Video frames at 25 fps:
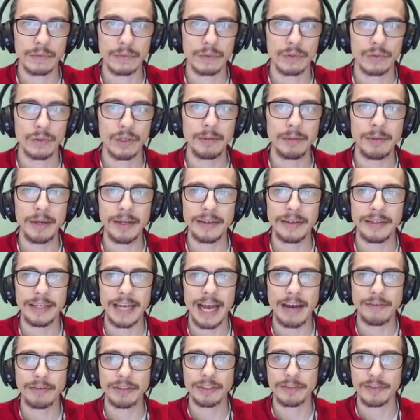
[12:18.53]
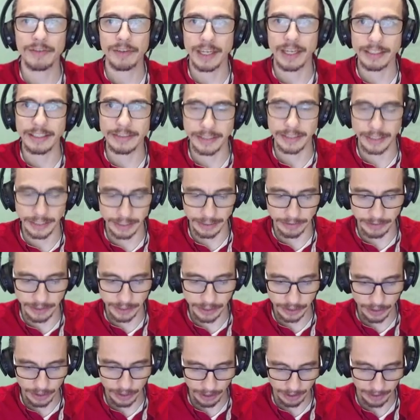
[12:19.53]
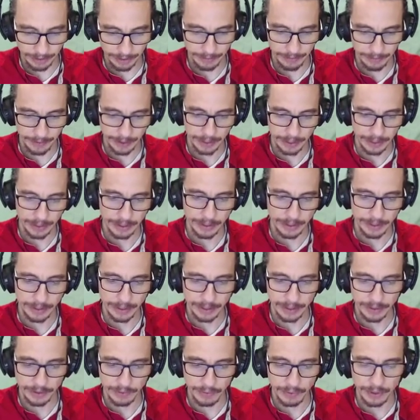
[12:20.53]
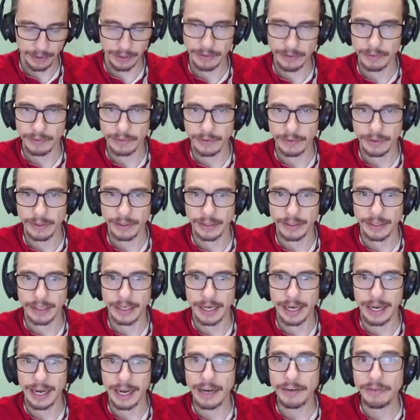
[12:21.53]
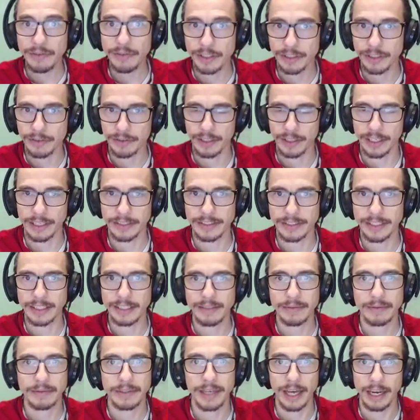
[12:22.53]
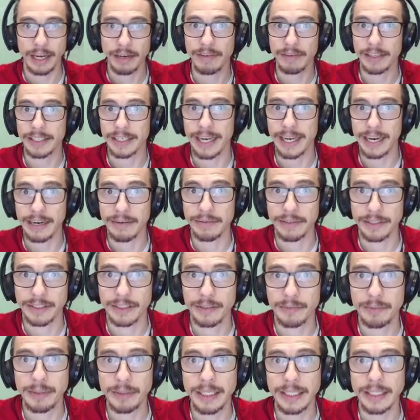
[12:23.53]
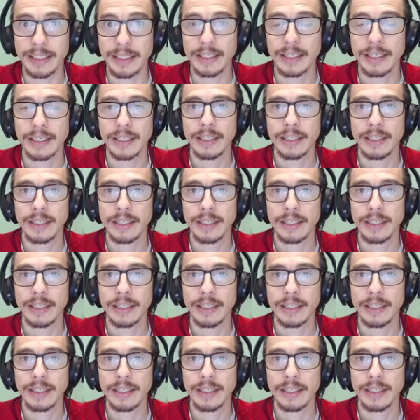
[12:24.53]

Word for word: What about average velocity of each car? Well, average velocity, kind of like average speed,